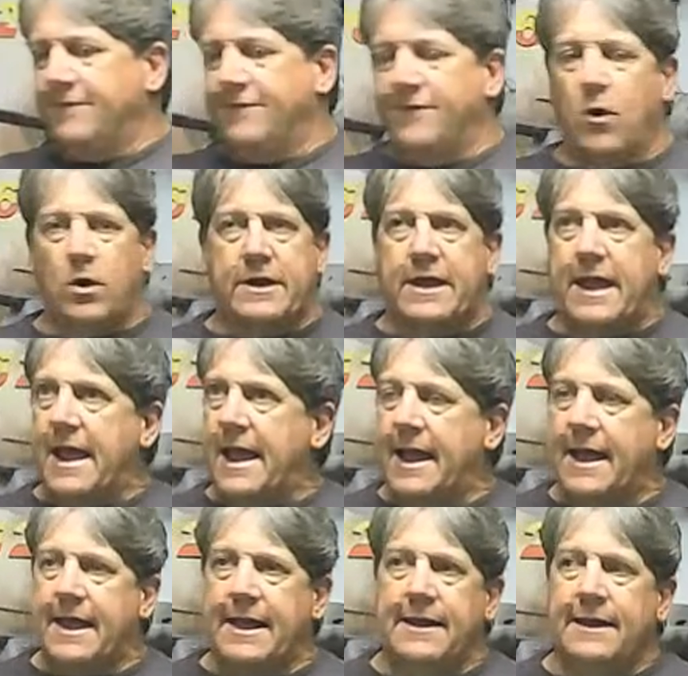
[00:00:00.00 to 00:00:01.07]

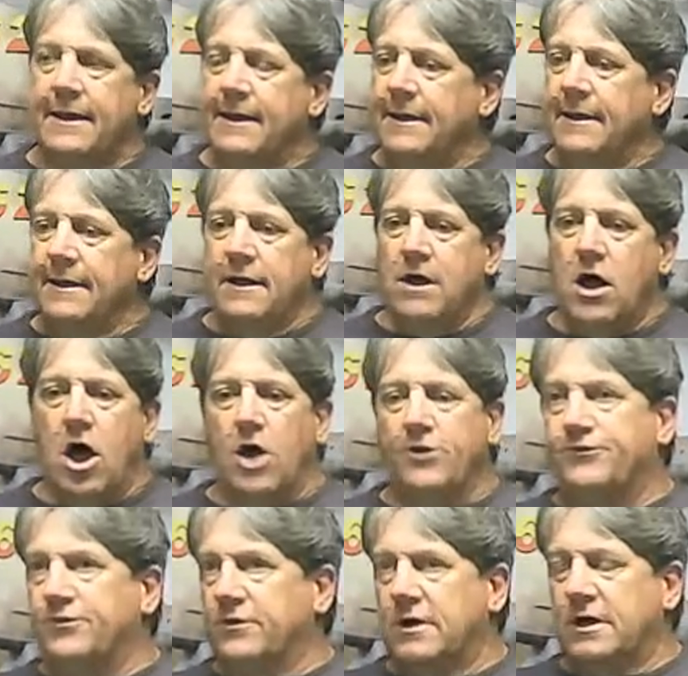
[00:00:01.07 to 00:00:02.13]
4K,
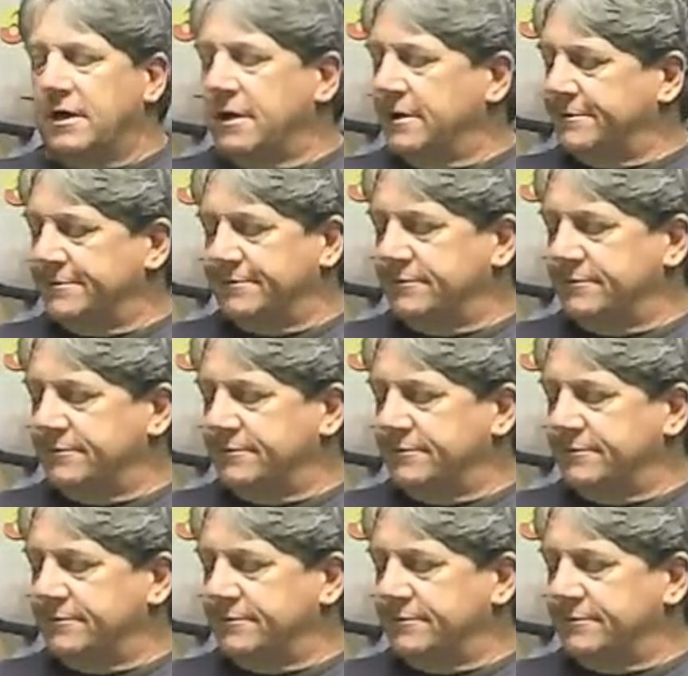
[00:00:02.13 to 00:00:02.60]
ultra